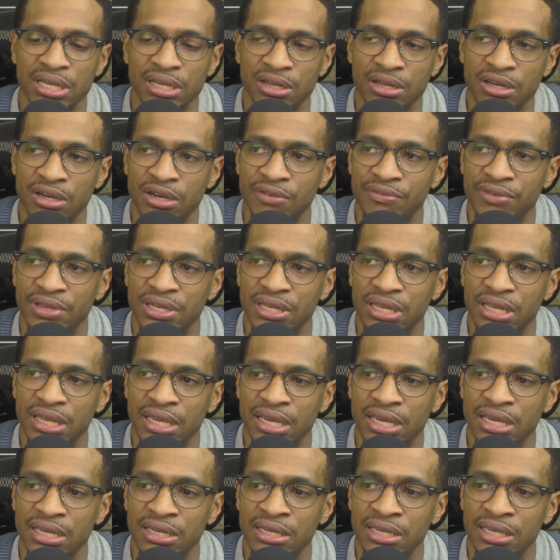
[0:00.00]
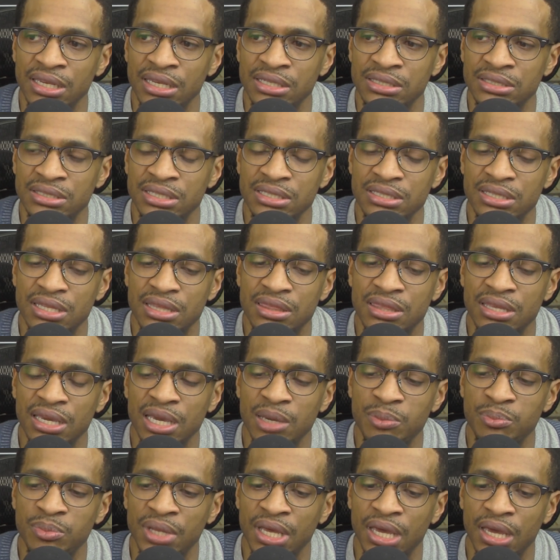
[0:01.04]
love at the end is just the
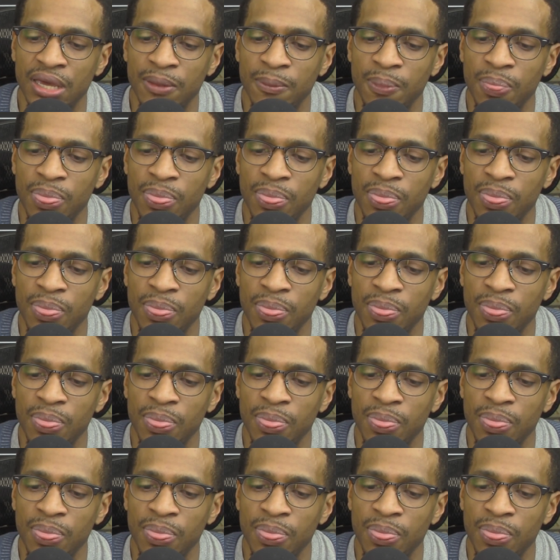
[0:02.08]
theme that